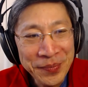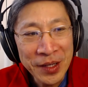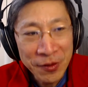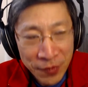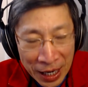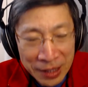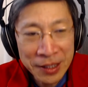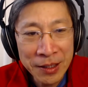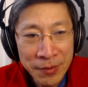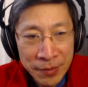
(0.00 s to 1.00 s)

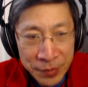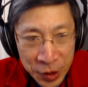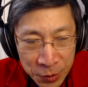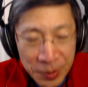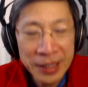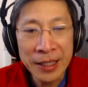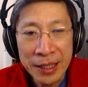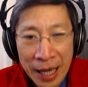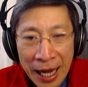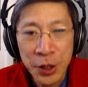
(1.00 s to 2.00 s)
violent
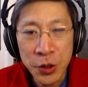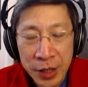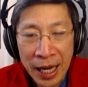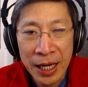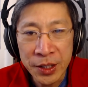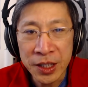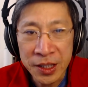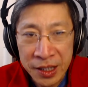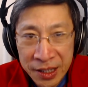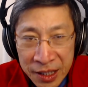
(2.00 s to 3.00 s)
spinning actually has a
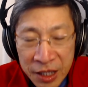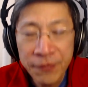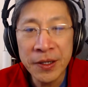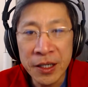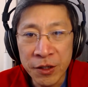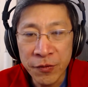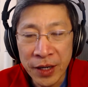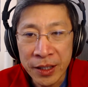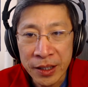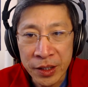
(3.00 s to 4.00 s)
significant
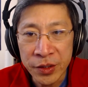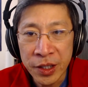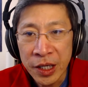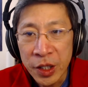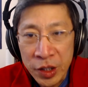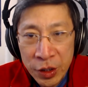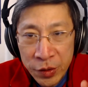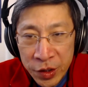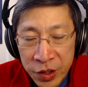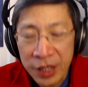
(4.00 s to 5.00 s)
effect is near
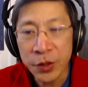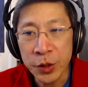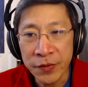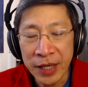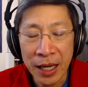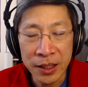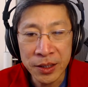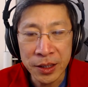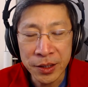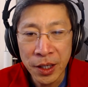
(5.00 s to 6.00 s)
the centers of
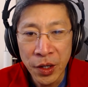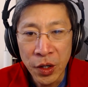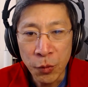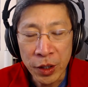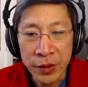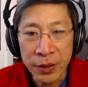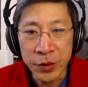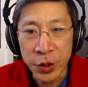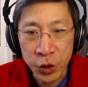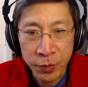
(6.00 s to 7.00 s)
galaxies, where there is
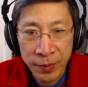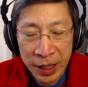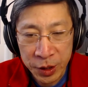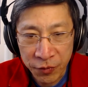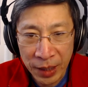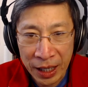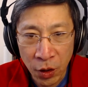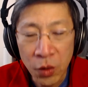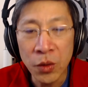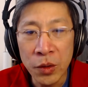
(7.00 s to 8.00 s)
a supermassive black
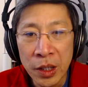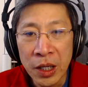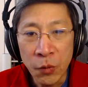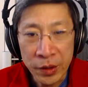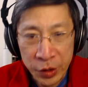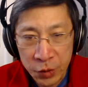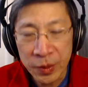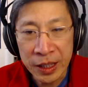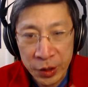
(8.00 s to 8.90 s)
hole. When it's spinning